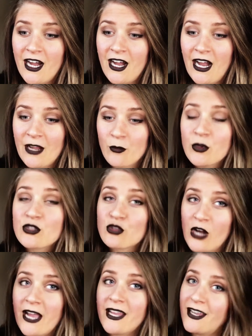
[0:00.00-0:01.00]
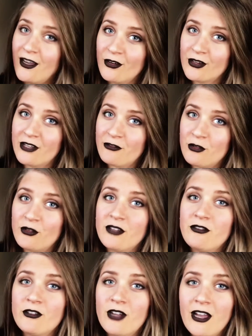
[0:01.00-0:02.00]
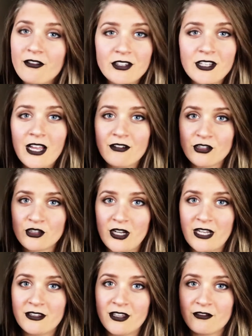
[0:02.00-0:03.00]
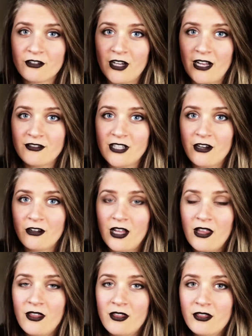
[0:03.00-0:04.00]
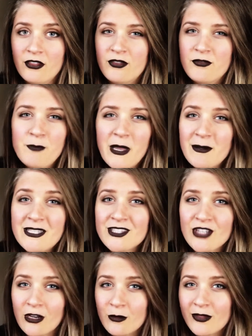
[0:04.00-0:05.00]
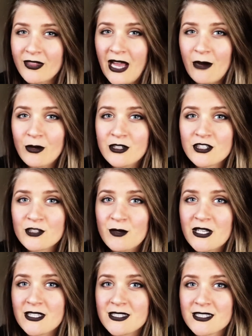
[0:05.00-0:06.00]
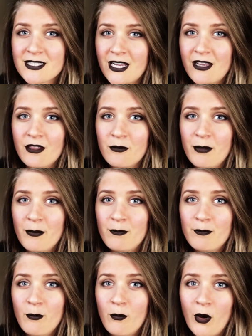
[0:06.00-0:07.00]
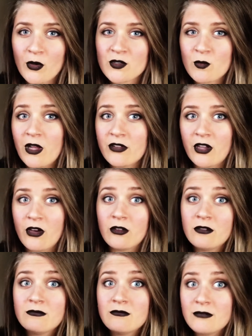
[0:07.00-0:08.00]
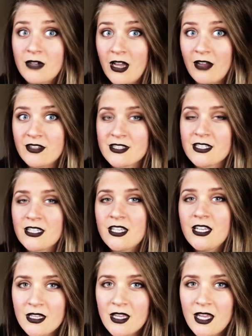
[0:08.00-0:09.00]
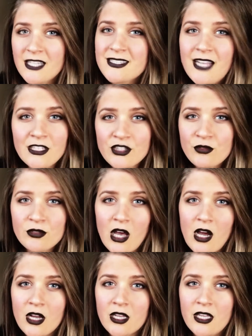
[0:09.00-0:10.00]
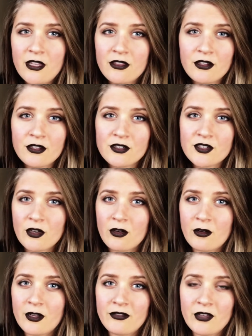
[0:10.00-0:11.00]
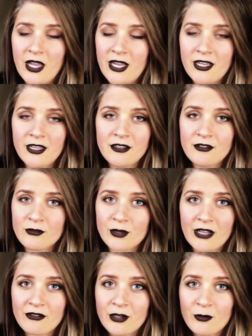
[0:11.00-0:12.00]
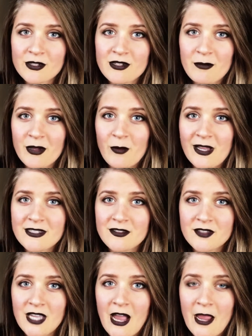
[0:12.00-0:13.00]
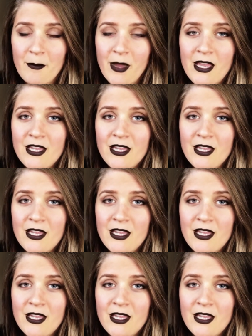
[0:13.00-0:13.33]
I would try it out. If you haven't ever tried Lovecraft out, maybe start with that one just because it's kind of the most well-known, obviously. It's not too long either, so if you hate it, whatever, it wasn't a big waste of time.